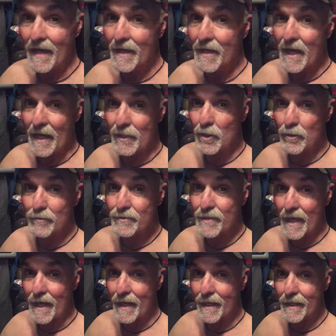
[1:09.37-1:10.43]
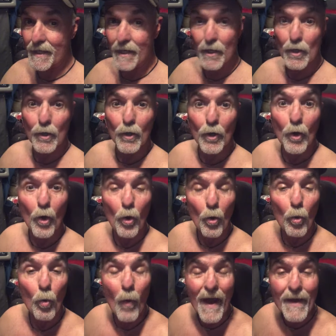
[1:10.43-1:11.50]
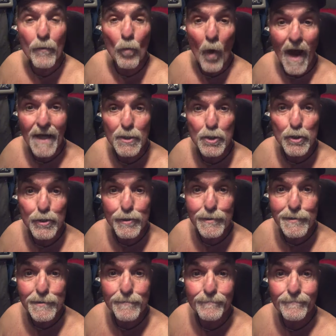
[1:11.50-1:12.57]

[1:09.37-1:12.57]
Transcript: Can you say Weight Watchers?